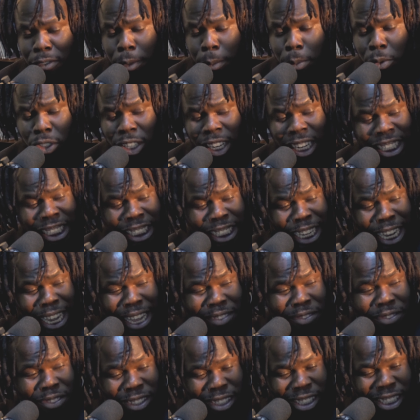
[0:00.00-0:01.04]
from training
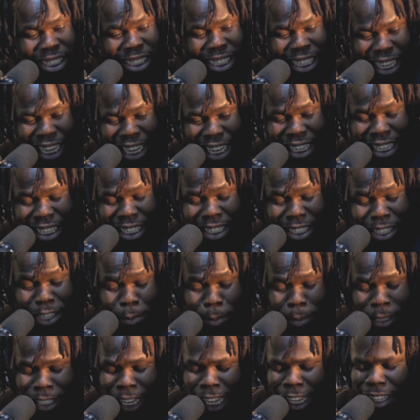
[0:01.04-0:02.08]
camp, and it'll
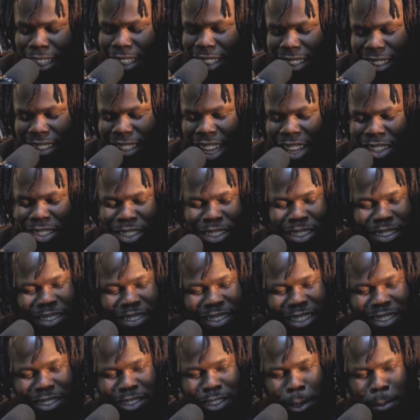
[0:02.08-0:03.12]
be like, I don't know,
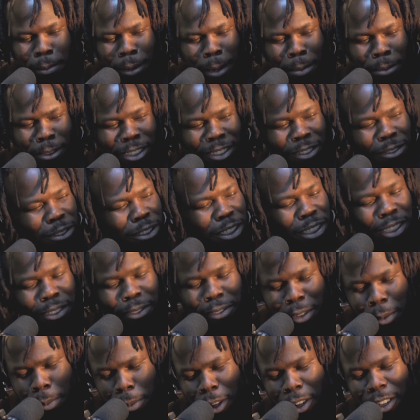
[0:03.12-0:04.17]
soap opera for
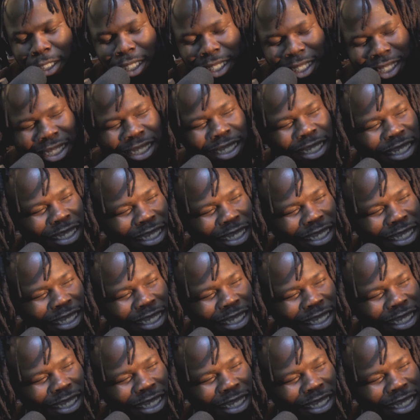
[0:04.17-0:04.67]
football. Oh,